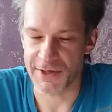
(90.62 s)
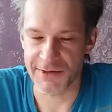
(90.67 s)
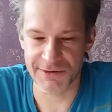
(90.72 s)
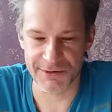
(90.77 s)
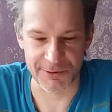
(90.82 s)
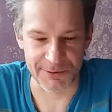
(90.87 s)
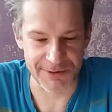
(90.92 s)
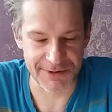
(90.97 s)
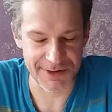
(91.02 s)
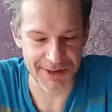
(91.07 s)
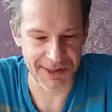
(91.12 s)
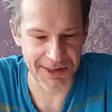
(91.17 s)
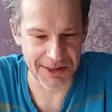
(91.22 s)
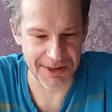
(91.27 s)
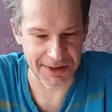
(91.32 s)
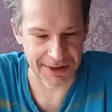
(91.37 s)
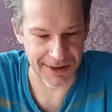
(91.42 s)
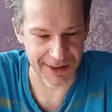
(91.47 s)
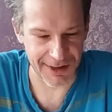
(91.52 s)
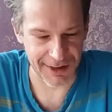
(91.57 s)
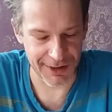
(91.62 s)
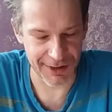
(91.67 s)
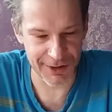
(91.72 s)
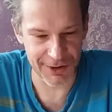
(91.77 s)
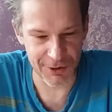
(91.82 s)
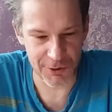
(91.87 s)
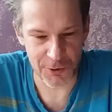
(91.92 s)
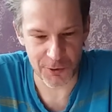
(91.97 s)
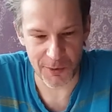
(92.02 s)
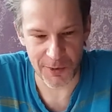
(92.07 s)
so seeing a
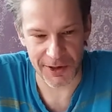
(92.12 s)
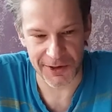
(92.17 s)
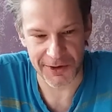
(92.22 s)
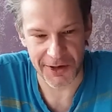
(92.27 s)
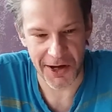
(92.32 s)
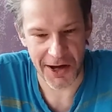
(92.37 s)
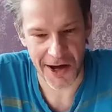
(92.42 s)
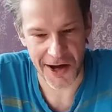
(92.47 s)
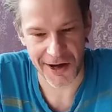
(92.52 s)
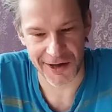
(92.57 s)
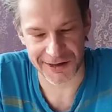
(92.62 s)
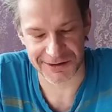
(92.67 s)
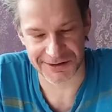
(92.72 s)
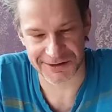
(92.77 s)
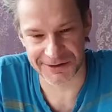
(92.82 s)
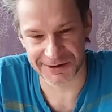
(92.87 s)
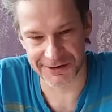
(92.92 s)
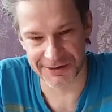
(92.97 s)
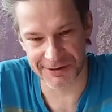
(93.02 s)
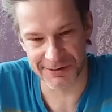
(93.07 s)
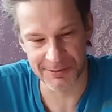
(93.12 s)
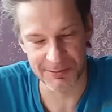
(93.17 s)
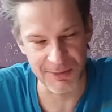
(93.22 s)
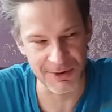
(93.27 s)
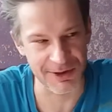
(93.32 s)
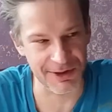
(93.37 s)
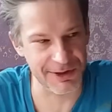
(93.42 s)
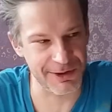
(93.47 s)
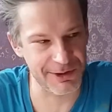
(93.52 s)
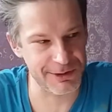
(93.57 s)
human heart
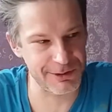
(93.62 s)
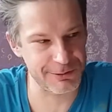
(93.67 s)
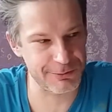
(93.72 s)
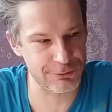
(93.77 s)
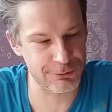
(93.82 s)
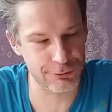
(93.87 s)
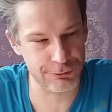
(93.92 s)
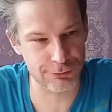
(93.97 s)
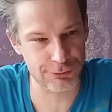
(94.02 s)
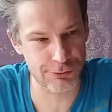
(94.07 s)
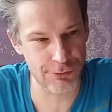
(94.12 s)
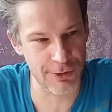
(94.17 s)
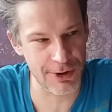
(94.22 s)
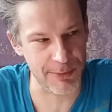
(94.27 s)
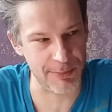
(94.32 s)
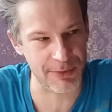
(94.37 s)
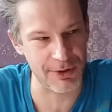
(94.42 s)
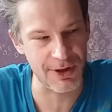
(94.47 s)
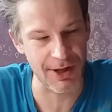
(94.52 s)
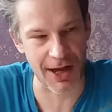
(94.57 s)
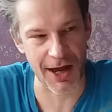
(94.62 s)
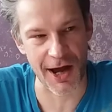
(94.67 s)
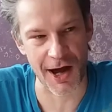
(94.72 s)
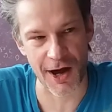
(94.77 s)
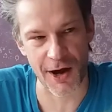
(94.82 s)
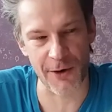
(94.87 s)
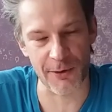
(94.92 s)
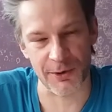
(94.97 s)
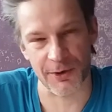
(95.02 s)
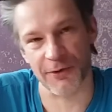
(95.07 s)
being ripped
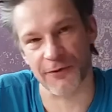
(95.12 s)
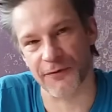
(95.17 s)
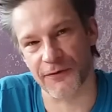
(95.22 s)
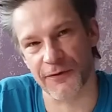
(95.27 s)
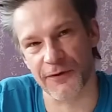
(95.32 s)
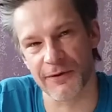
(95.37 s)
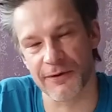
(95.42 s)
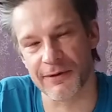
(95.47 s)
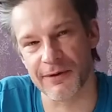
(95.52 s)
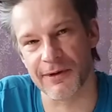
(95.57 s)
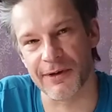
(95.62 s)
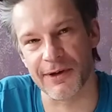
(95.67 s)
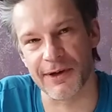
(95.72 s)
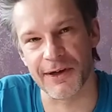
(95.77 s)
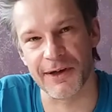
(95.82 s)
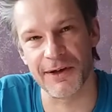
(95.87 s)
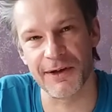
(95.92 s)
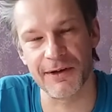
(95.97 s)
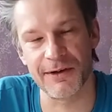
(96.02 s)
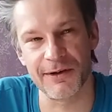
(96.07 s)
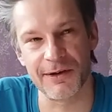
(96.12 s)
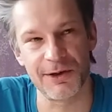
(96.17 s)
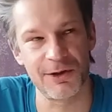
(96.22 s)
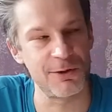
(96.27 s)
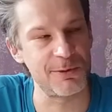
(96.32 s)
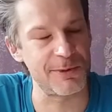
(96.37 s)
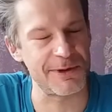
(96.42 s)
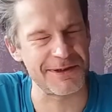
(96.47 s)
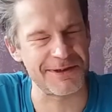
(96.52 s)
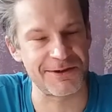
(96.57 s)
out of a
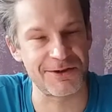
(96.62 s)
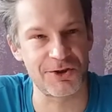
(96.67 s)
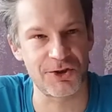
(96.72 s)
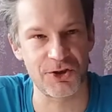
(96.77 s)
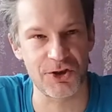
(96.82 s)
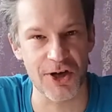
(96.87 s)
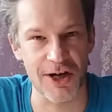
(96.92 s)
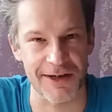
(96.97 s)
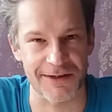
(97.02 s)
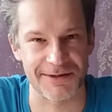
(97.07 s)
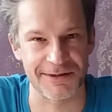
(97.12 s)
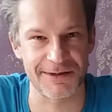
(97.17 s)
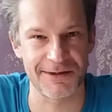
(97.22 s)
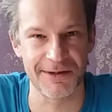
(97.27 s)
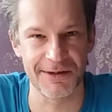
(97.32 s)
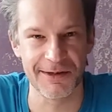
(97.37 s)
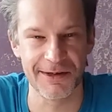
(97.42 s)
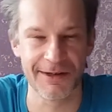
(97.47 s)
human's chest,